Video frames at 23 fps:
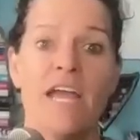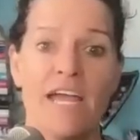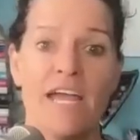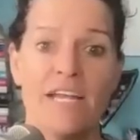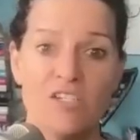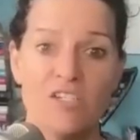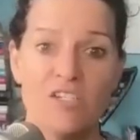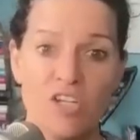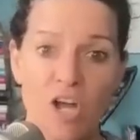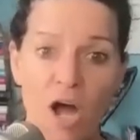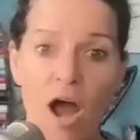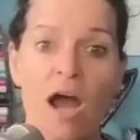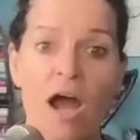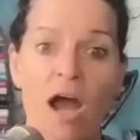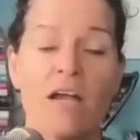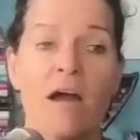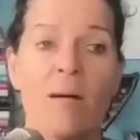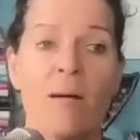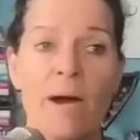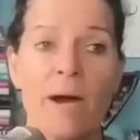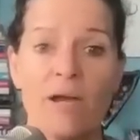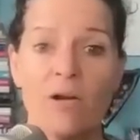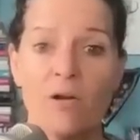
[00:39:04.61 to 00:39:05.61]
and talk
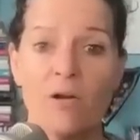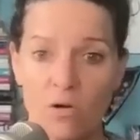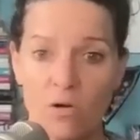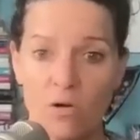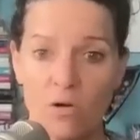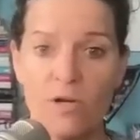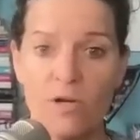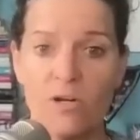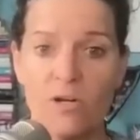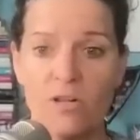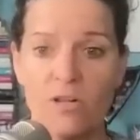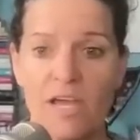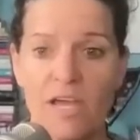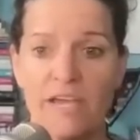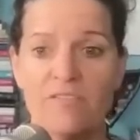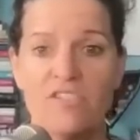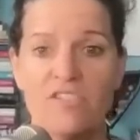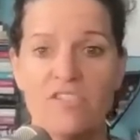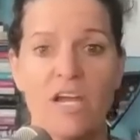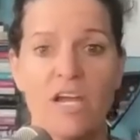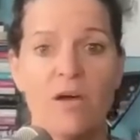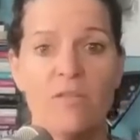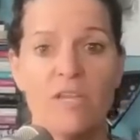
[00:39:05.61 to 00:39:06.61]
about a hormonal
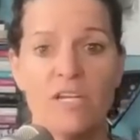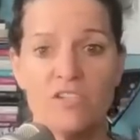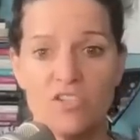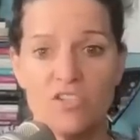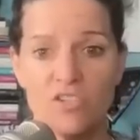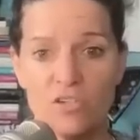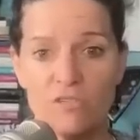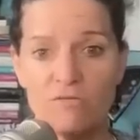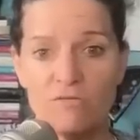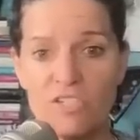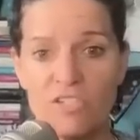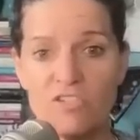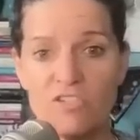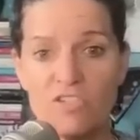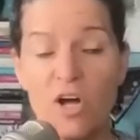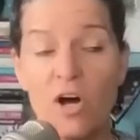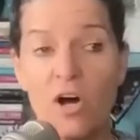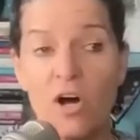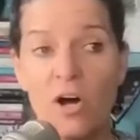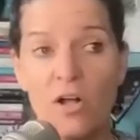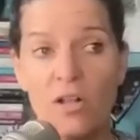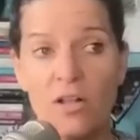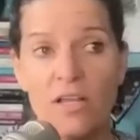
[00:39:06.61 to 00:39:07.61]
lifestyle that serves us
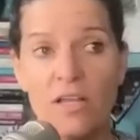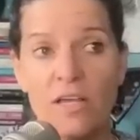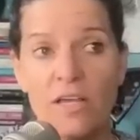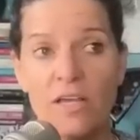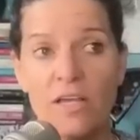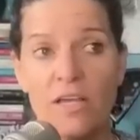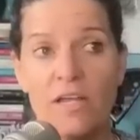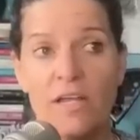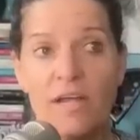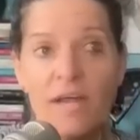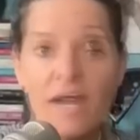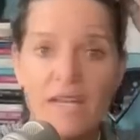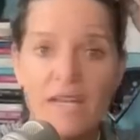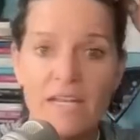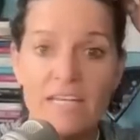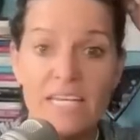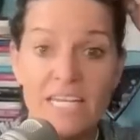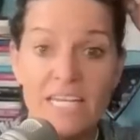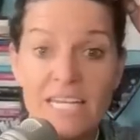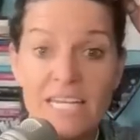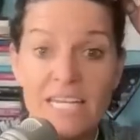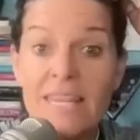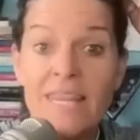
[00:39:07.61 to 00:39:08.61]
all
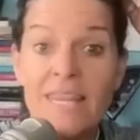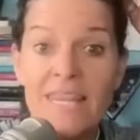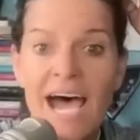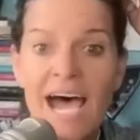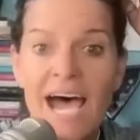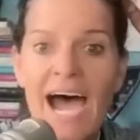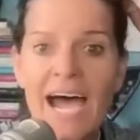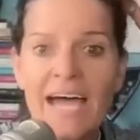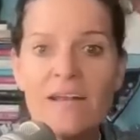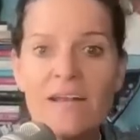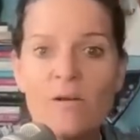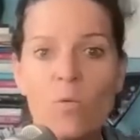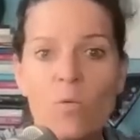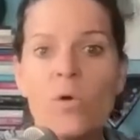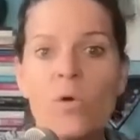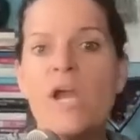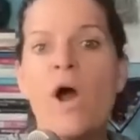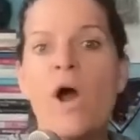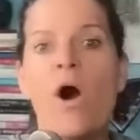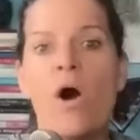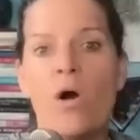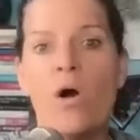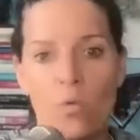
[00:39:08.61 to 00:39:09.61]
and in that
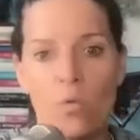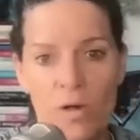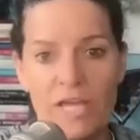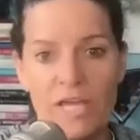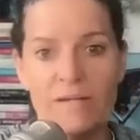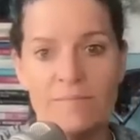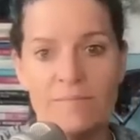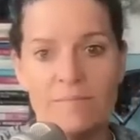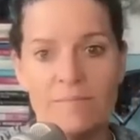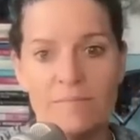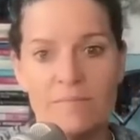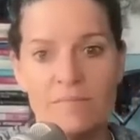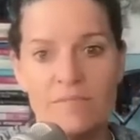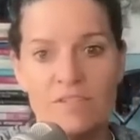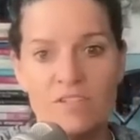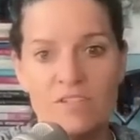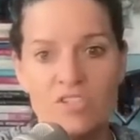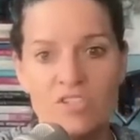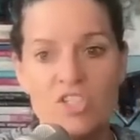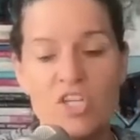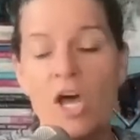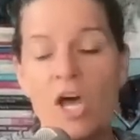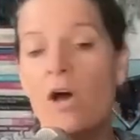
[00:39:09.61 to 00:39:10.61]
we all win
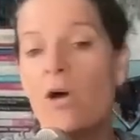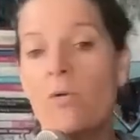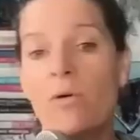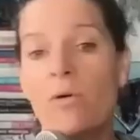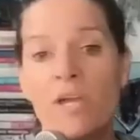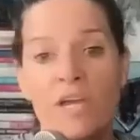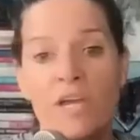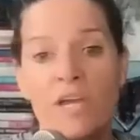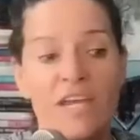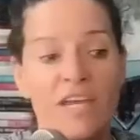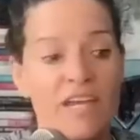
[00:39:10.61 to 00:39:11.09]
so,